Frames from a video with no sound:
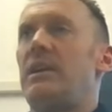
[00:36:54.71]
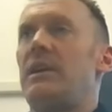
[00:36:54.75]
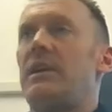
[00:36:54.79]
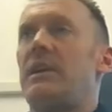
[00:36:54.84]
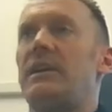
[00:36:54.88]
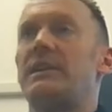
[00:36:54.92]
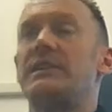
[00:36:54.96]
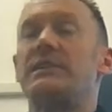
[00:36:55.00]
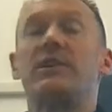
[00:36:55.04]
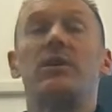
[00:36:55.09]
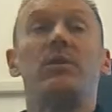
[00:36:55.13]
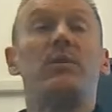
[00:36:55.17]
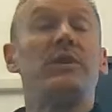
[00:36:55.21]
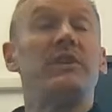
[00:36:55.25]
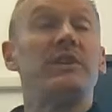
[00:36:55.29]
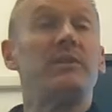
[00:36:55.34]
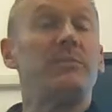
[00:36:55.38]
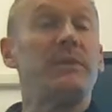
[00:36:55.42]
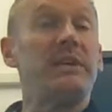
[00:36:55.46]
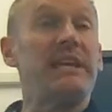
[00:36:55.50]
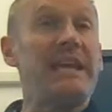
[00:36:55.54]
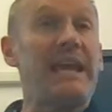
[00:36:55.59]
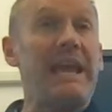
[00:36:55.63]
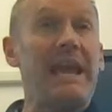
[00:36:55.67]
is going to
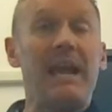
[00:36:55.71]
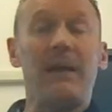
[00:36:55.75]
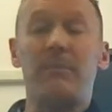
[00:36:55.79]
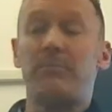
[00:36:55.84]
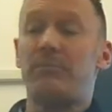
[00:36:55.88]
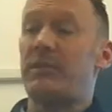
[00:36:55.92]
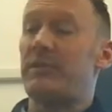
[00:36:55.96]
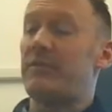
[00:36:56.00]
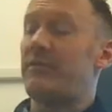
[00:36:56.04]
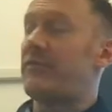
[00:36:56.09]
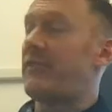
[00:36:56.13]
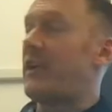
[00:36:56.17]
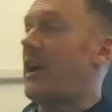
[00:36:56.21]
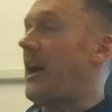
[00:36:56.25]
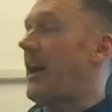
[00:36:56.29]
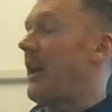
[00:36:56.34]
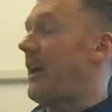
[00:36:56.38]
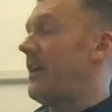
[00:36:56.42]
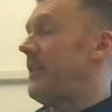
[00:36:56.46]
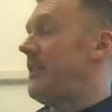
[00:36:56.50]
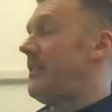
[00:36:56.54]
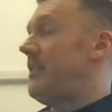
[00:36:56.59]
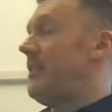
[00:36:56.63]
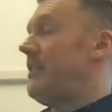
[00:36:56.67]
be
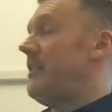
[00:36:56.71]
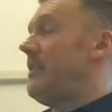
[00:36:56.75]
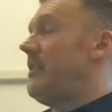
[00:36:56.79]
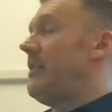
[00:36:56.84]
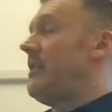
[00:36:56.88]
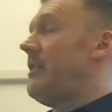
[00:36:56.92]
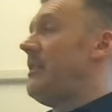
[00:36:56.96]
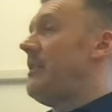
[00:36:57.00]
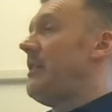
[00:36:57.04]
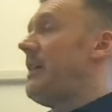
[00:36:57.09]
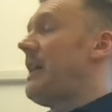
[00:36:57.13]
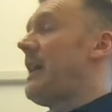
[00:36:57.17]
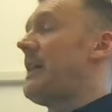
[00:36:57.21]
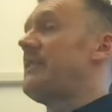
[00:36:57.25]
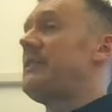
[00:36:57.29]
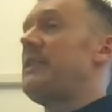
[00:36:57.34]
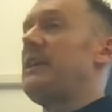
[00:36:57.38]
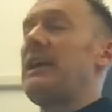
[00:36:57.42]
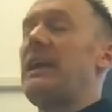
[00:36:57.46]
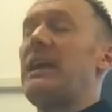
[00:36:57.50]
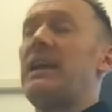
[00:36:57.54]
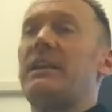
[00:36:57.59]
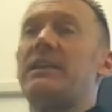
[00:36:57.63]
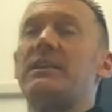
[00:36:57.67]
amplified at
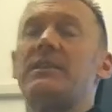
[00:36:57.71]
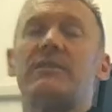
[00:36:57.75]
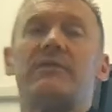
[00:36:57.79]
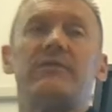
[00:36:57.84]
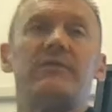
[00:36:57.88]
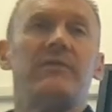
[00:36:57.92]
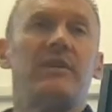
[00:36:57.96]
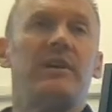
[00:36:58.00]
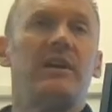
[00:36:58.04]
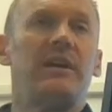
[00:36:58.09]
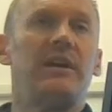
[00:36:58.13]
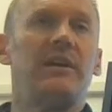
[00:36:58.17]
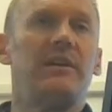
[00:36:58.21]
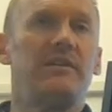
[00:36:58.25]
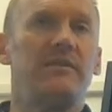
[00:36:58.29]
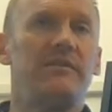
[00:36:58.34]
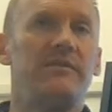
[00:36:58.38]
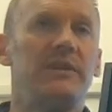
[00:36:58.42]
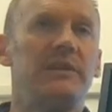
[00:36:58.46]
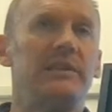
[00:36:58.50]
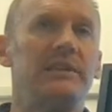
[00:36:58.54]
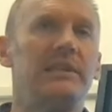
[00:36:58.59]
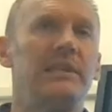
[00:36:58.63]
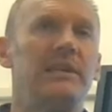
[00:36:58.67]
the end of
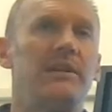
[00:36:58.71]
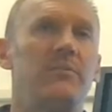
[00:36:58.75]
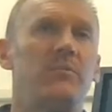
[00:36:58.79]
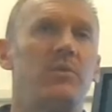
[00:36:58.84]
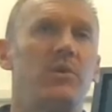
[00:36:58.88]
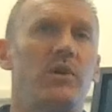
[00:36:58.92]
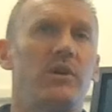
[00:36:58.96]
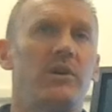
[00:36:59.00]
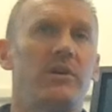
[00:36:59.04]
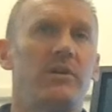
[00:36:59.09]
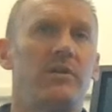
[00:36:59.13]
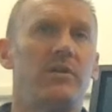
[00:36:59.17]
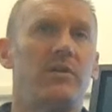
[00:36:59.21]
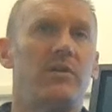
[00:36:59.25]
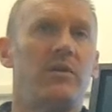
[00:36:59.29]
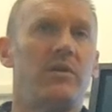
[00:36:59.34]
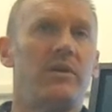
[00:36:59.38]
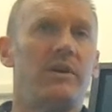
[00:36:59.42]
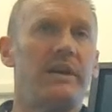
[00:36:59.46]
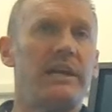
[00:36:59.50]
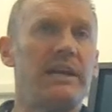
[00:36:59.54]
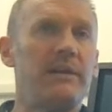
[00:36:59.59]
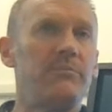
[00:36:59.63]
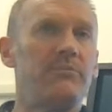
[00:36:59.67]
the limb
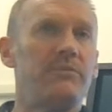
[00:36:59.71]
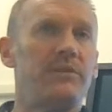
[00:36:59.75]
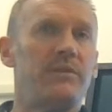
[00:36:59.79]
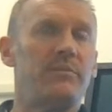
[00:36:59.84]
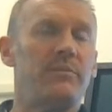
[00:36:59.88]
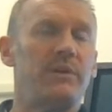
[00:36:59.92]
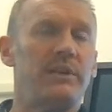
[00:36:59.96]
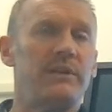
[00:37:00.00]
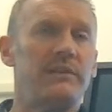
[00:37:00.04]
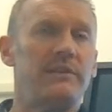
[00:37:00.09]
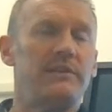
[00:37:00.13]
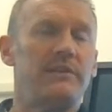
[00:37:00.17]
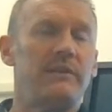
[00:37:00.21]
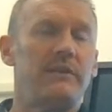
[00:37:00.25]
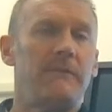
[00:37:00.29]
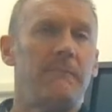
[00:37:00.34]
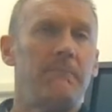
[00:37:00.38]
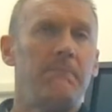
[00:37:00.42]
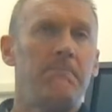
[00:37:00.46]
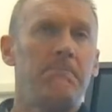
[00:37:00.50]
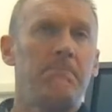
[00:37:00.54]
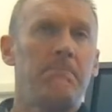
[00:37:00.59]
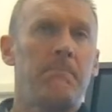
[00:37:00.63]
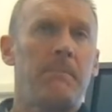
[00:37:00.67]
or implement
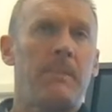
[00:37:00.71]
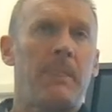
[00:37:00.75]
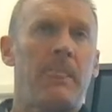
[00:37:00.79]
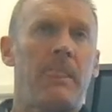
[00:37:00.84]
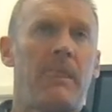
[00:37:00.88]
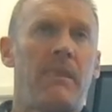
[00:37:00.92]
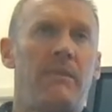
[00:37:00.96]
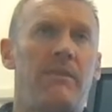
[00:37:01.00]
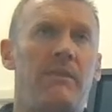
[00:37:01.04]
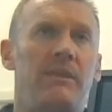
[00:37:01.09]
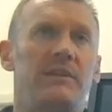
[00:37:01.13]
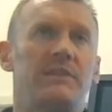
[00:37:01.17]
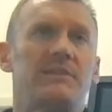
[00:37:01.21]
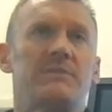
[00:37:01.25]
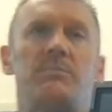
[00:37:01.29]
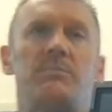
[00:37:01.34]
that's